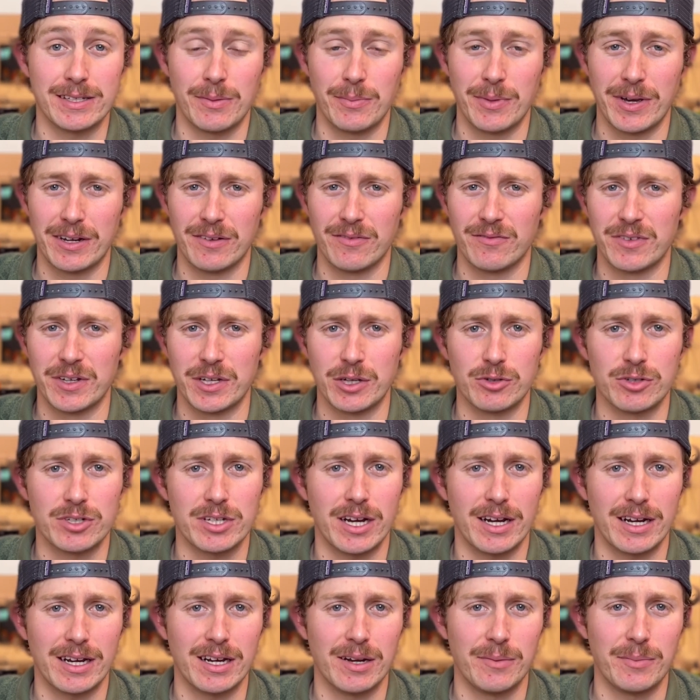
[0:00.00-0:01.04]
I made a video
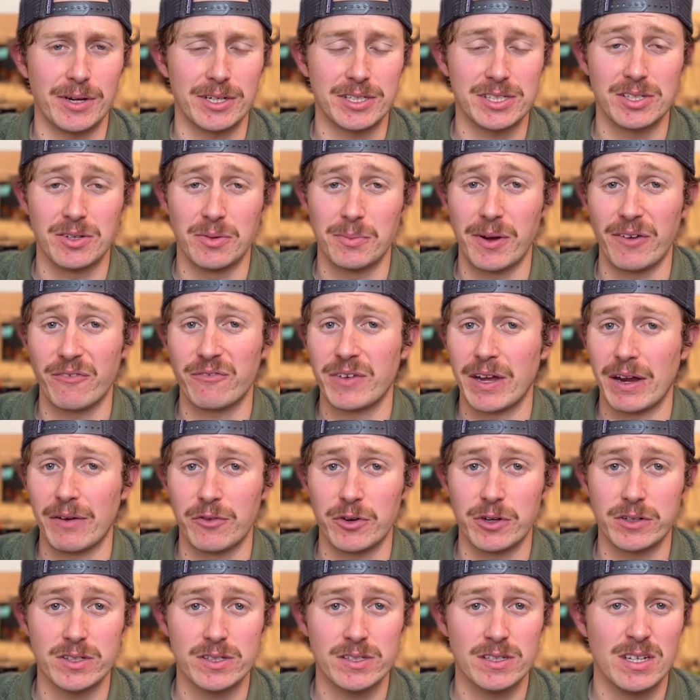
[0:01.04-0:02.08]
talking about some of my
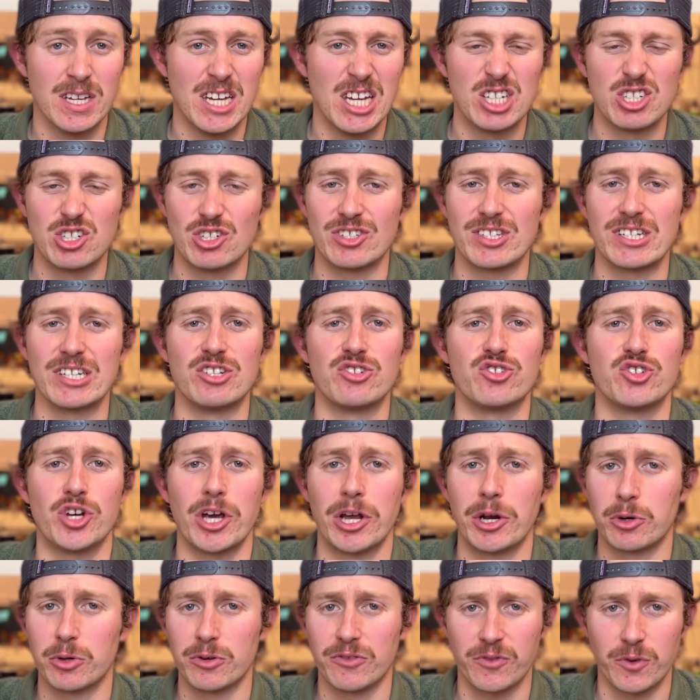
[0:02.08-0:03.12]
favorites, just in
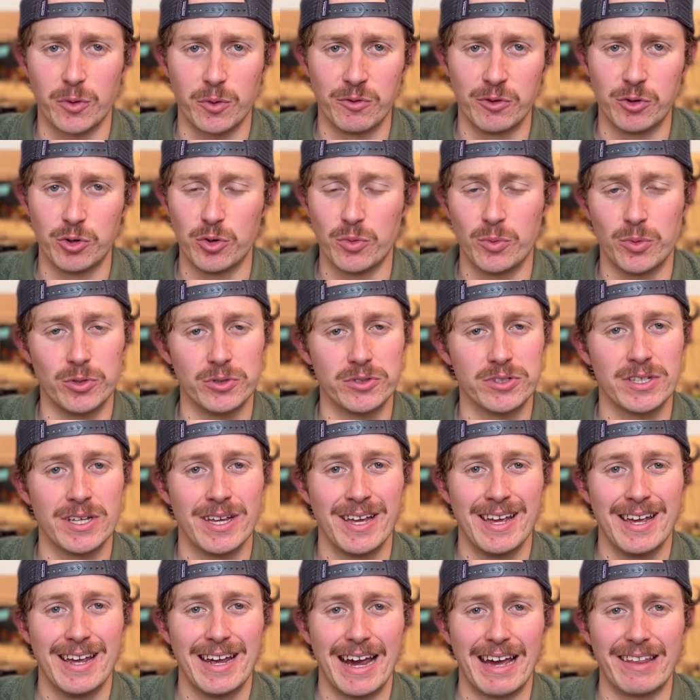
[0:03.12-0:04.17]
general for renewables,
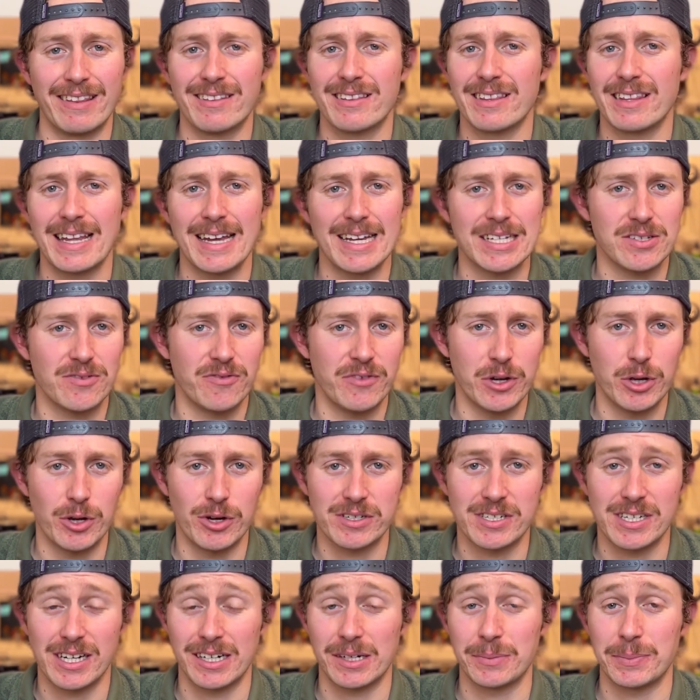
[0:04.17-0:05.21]
and in the last video I
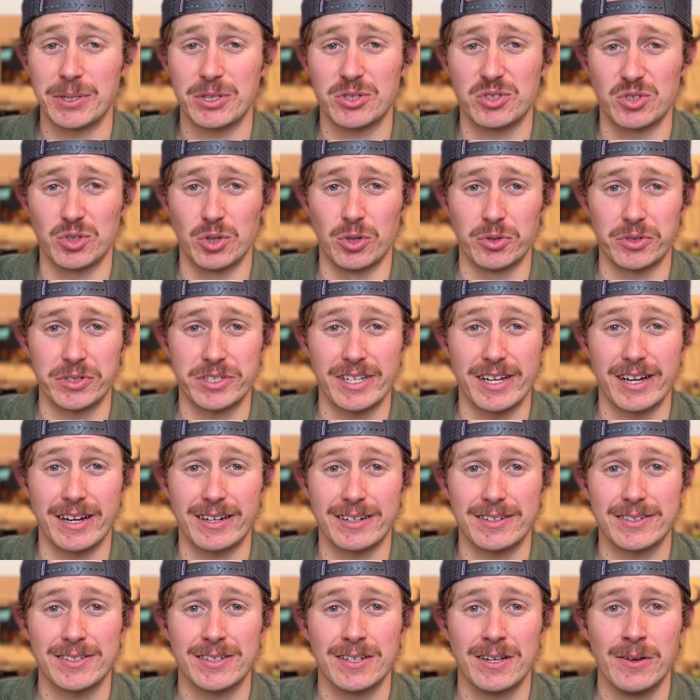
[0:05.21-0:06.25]
talked about solar
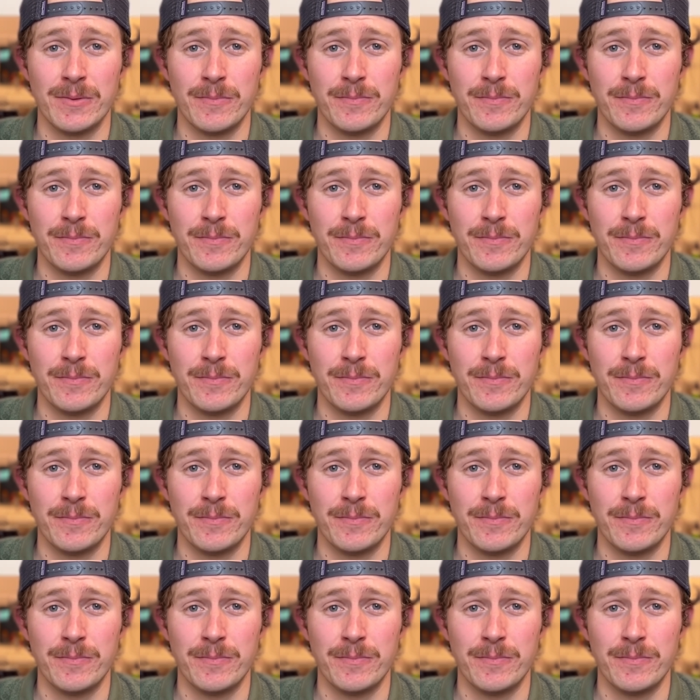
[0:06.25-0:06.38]
stocks.